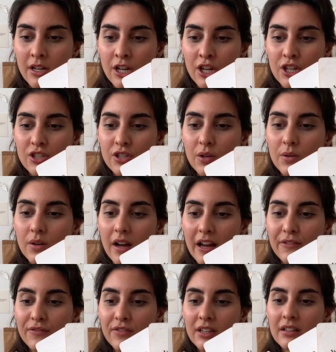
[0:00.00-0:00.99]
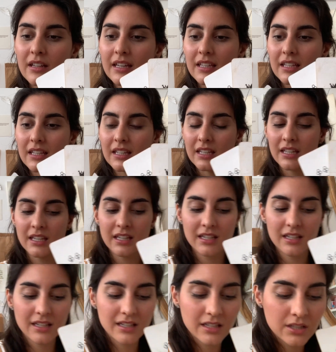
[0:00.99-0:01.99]
So I feel like
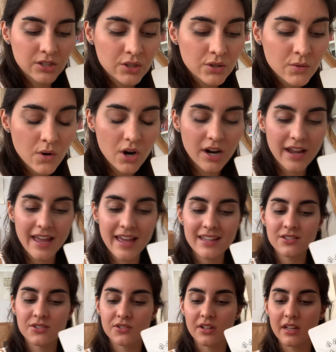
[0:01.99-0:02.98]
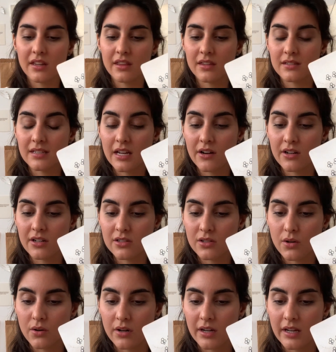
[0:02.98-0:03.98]
you are entering the
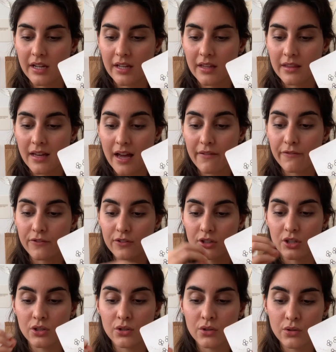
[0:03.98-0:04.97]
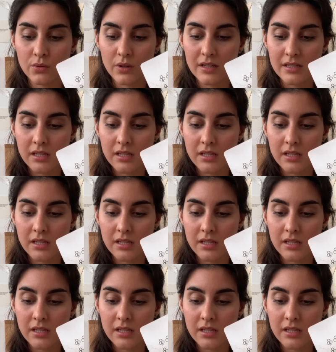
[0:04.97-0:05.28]
territory that for you is